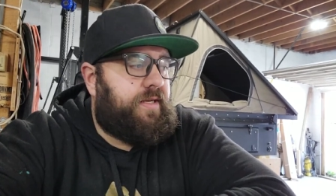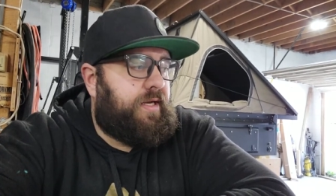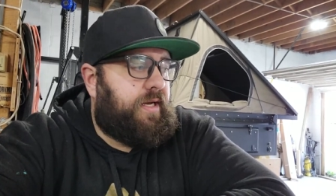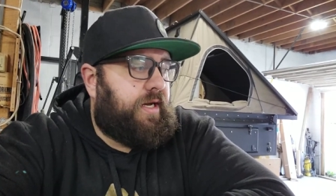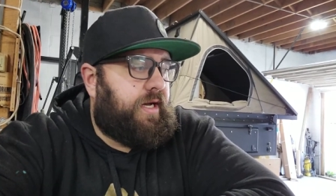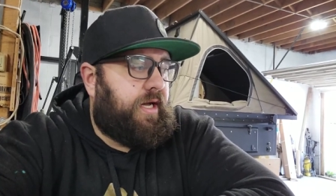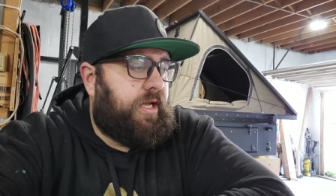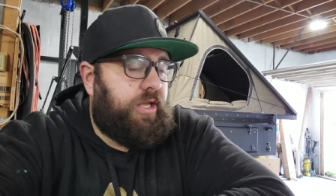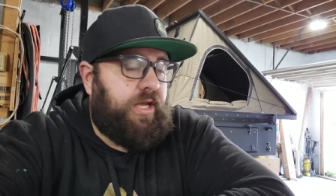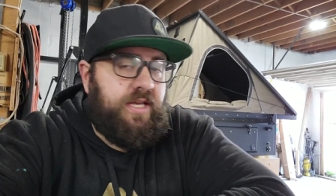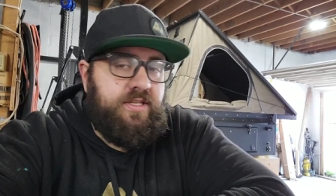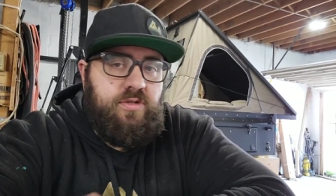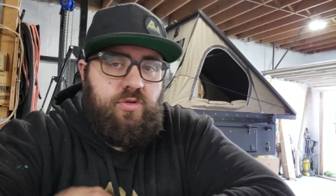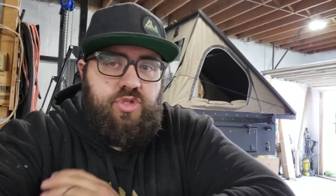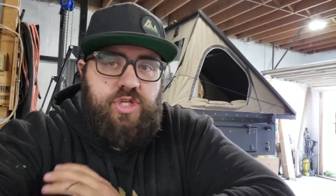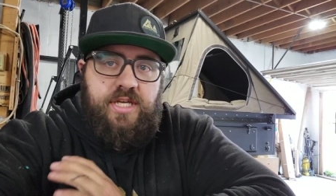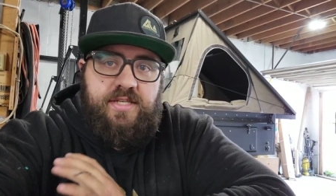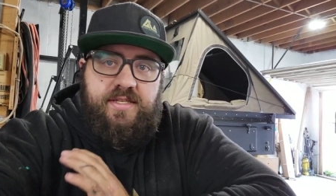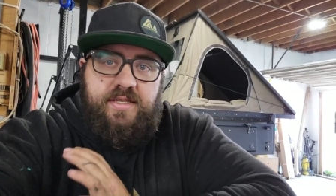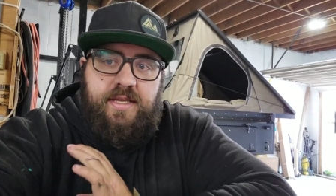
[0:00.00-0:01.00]
Uh, you guys know
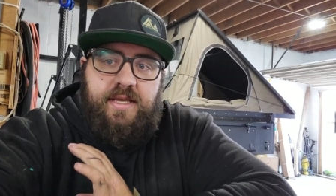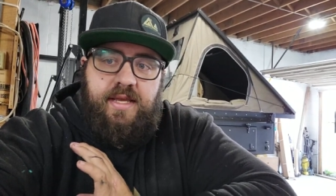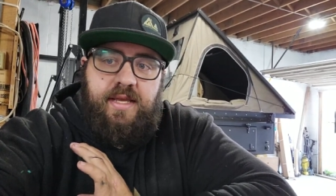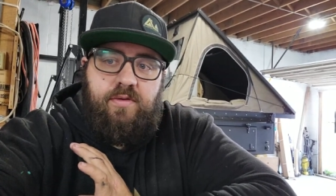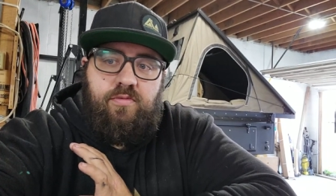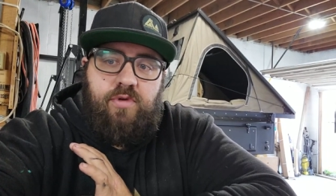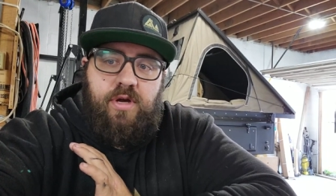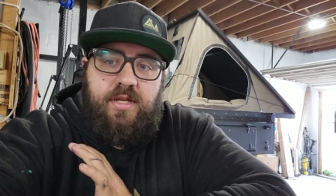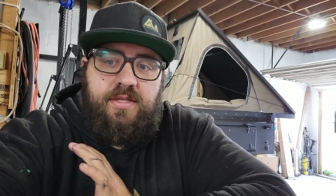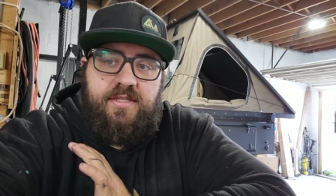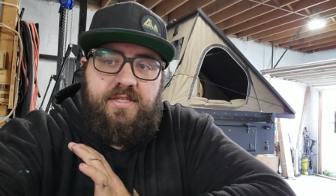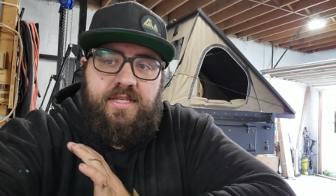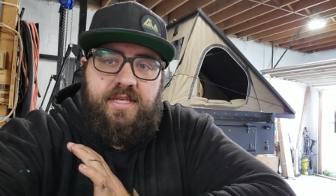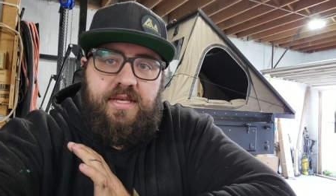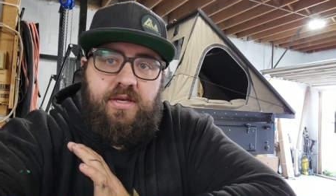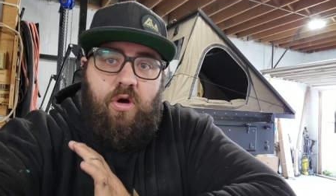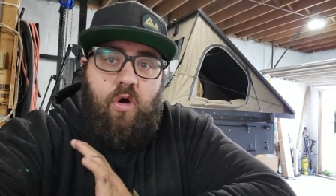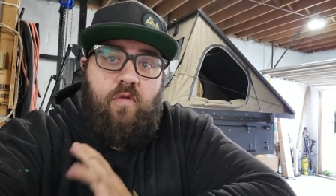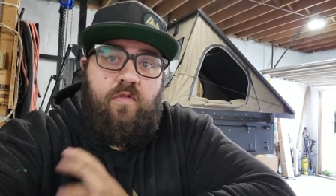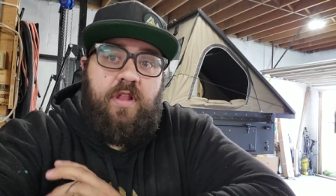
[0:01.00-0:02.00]
Jason, he runs
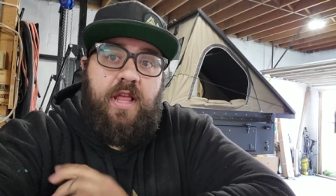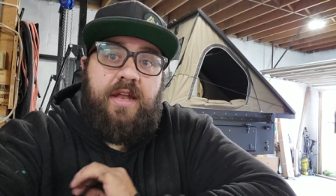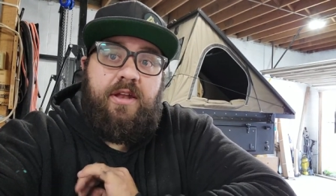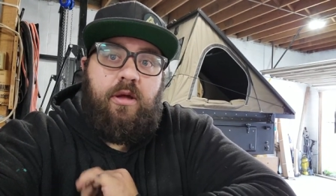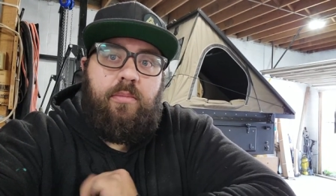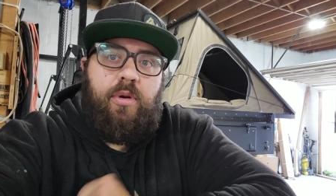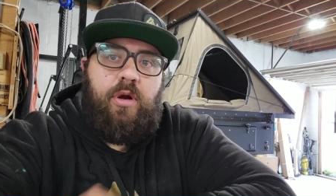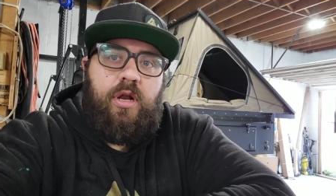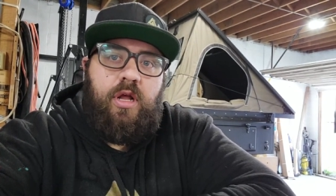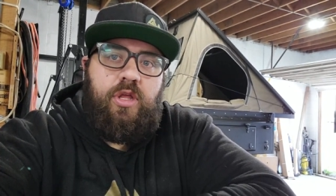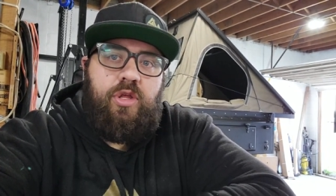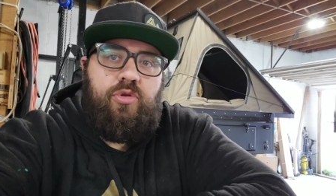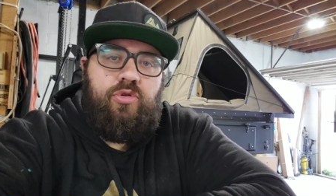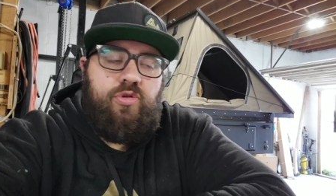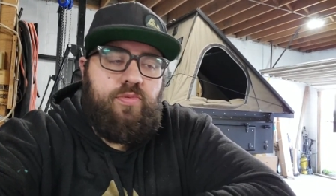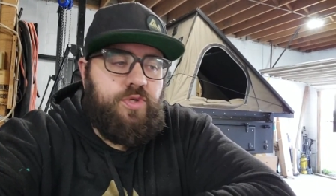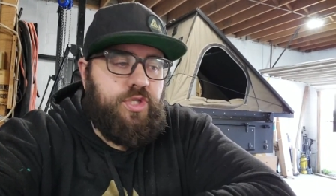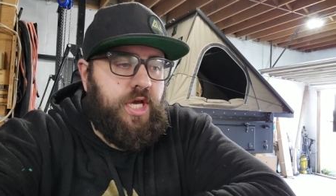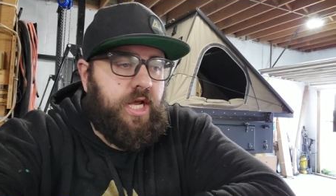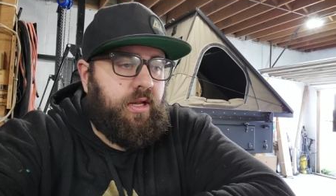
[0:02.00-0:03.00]
the Overland Alberta
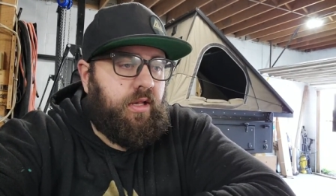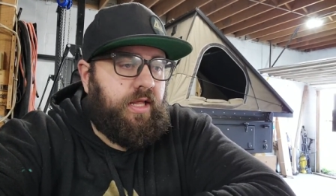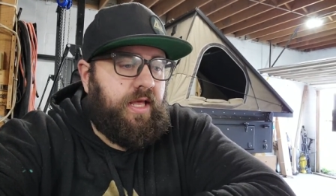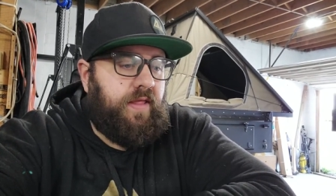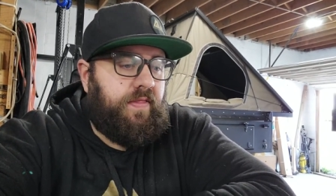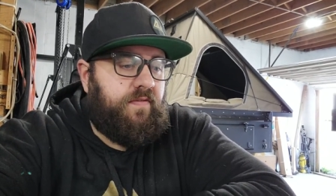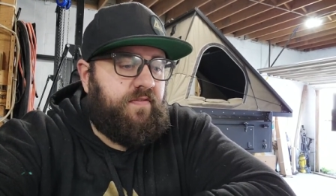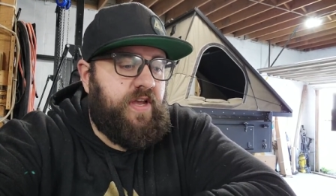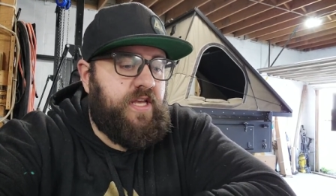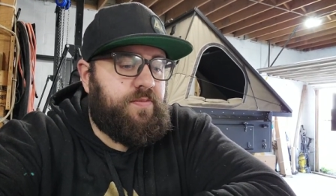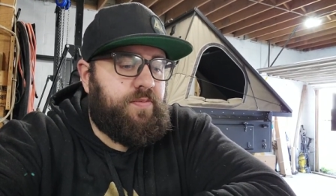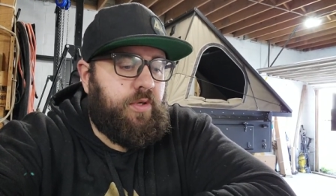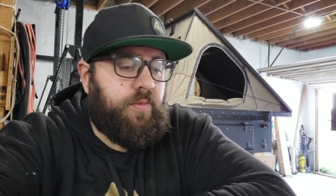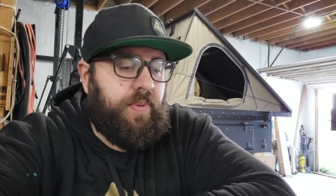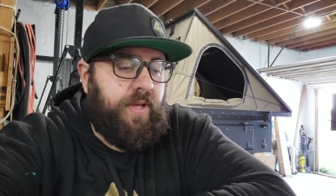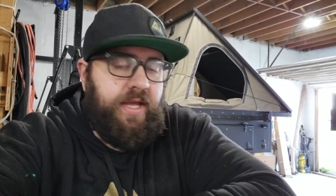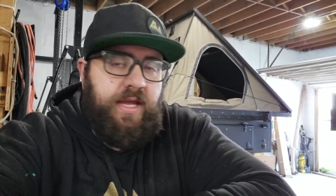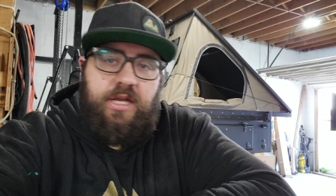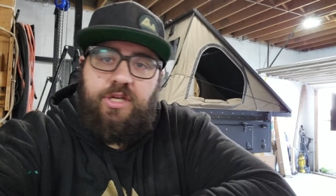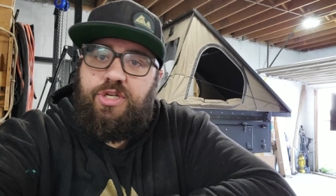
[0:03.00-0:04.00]
YouTube channel and the Facebook
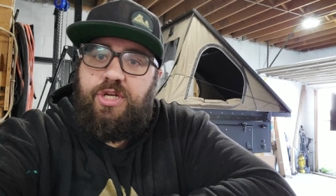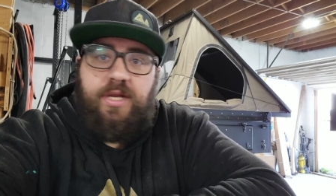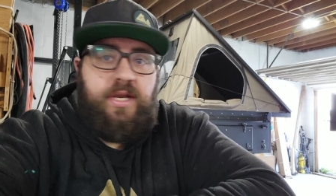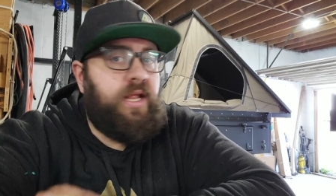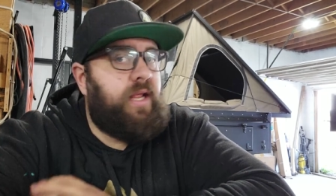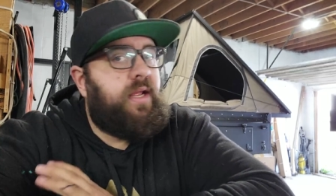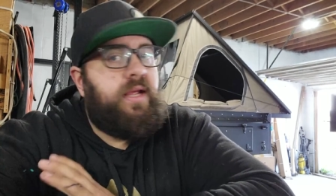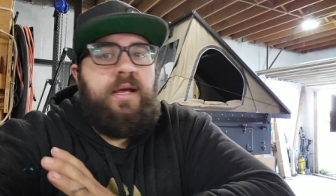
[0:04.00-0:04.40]
page and